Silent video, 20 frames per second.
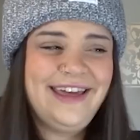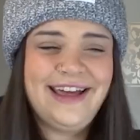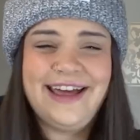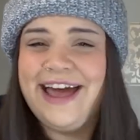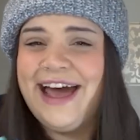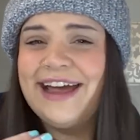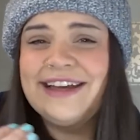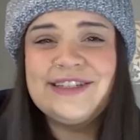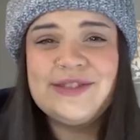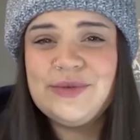like
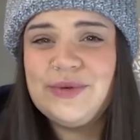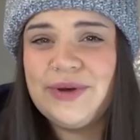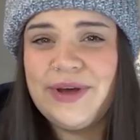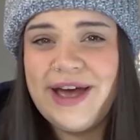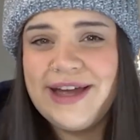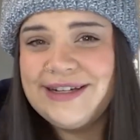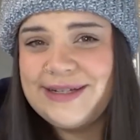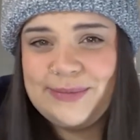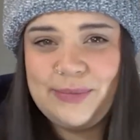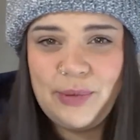high school,
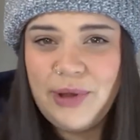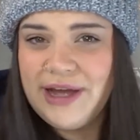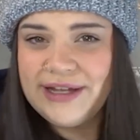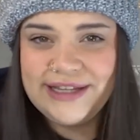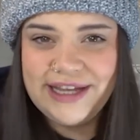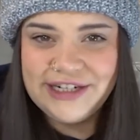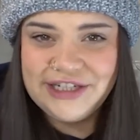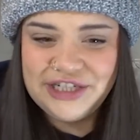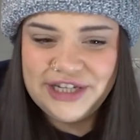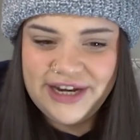I just blocked
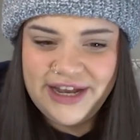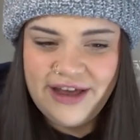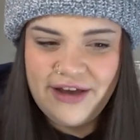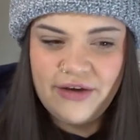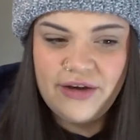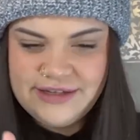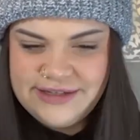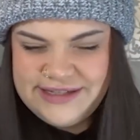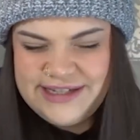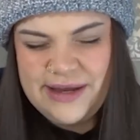that shit
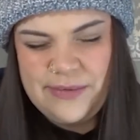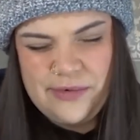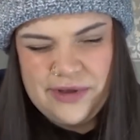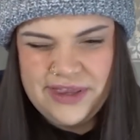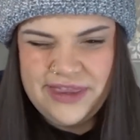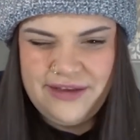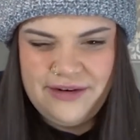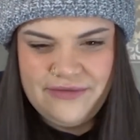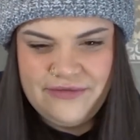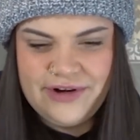out. Same
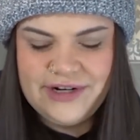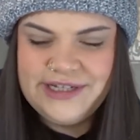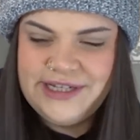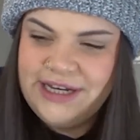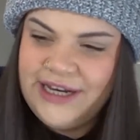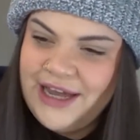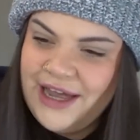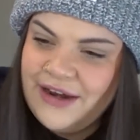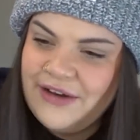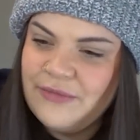with
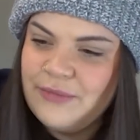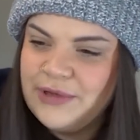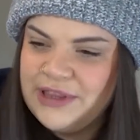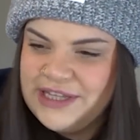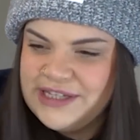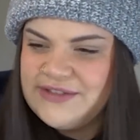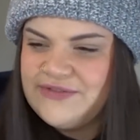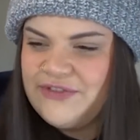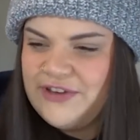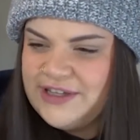university, kind of, but
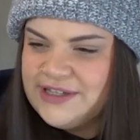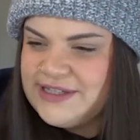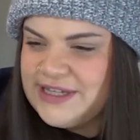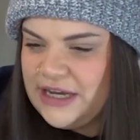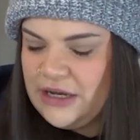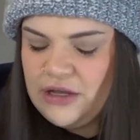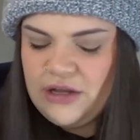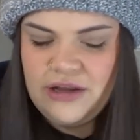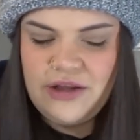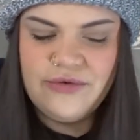this feels
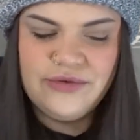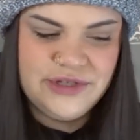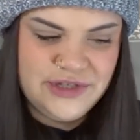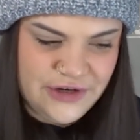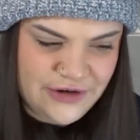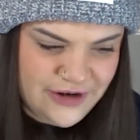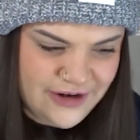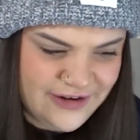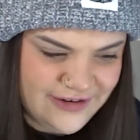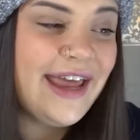like
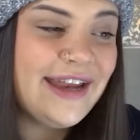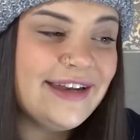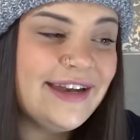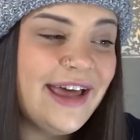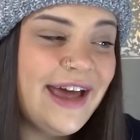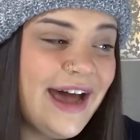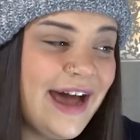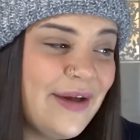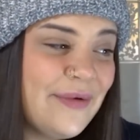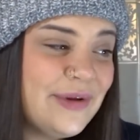closer. And
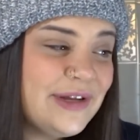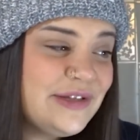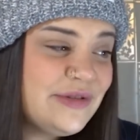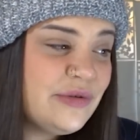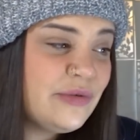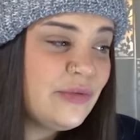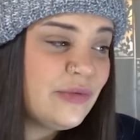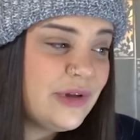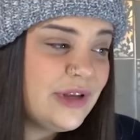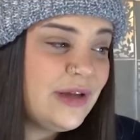I went to
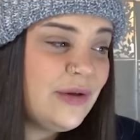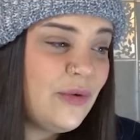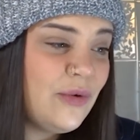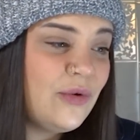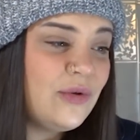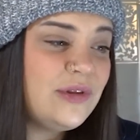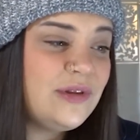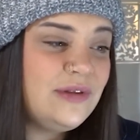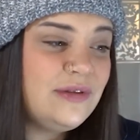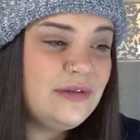a really
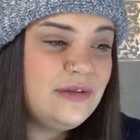old